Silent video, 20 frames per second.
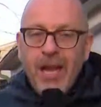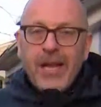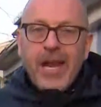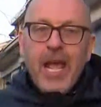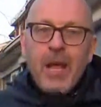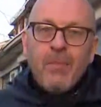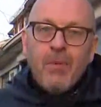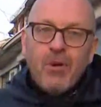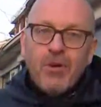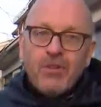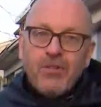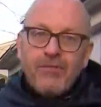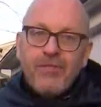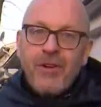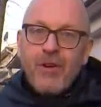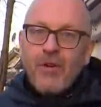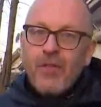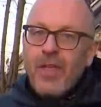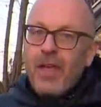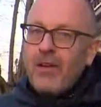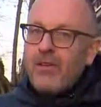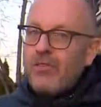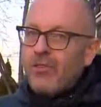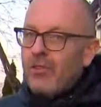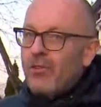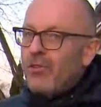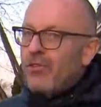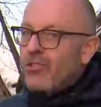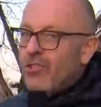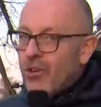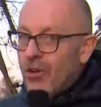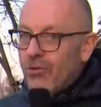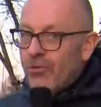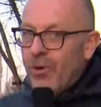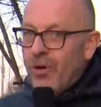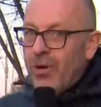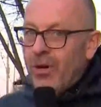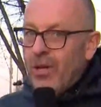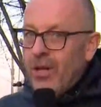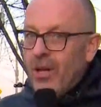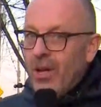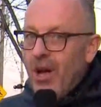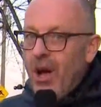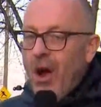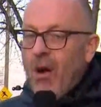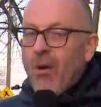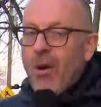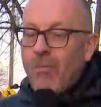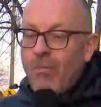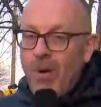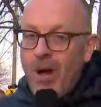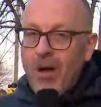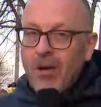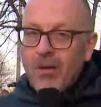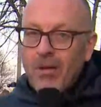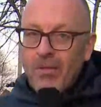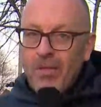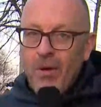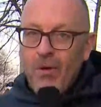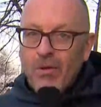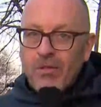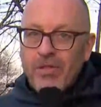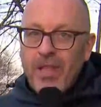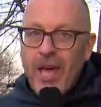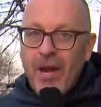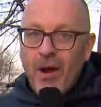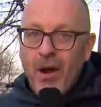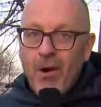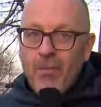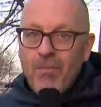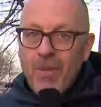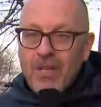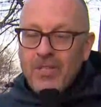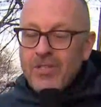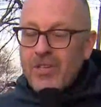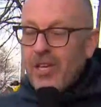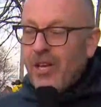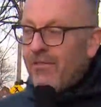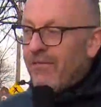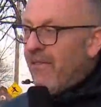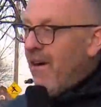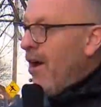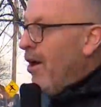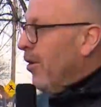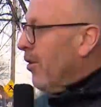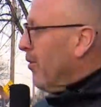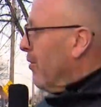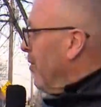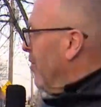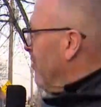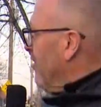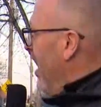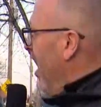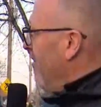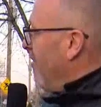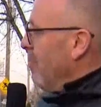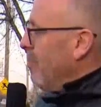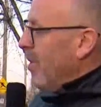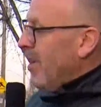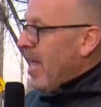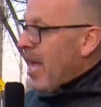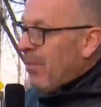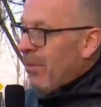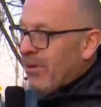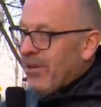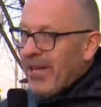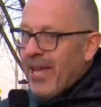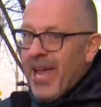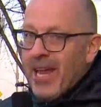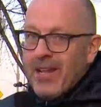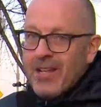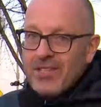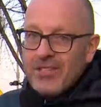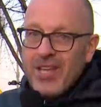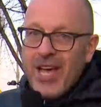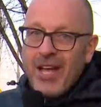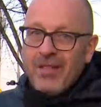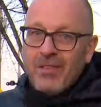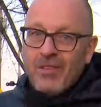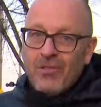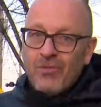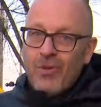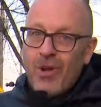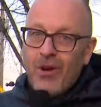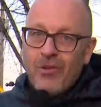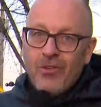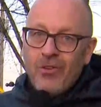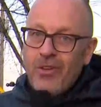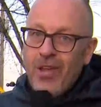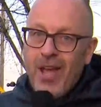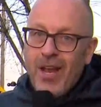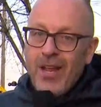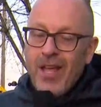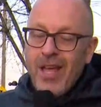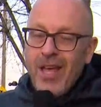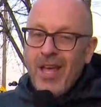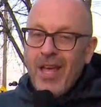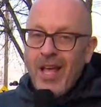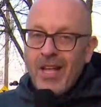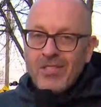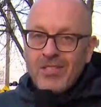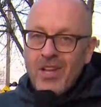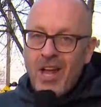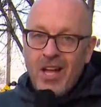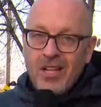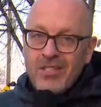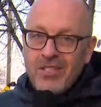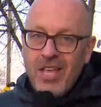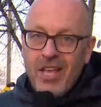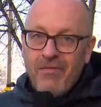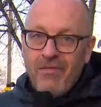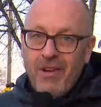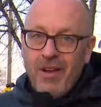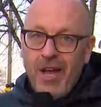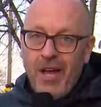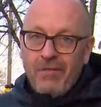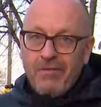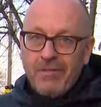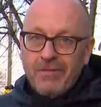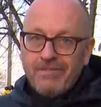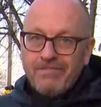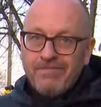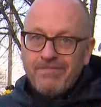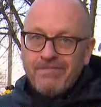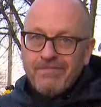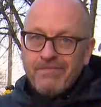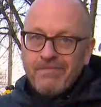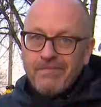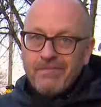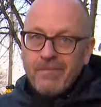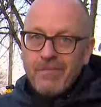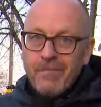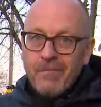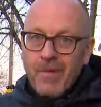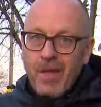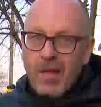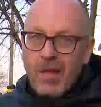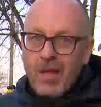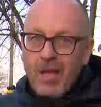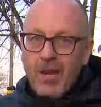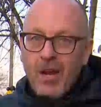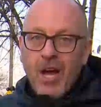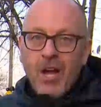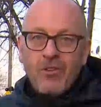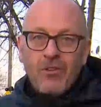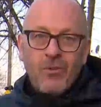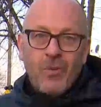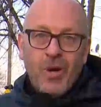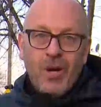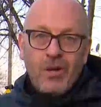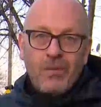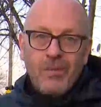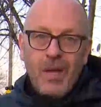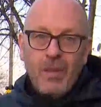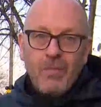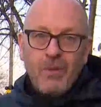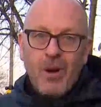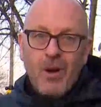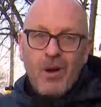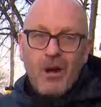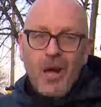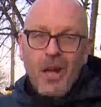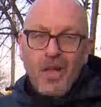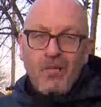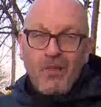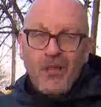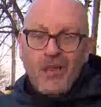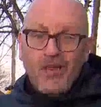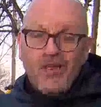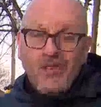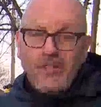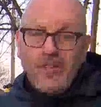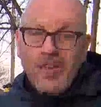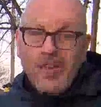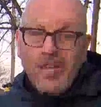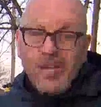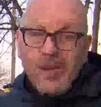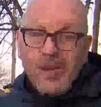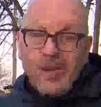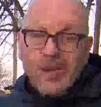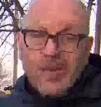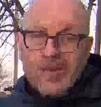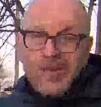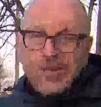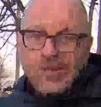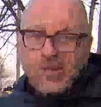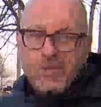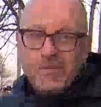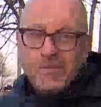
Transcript: Neighbors fear that two children are among those that are missing. Fire crews haven't been able to get inside the structure yet. It's not safe enough. In Oshawa, I'm Carl Hantske, 680 News.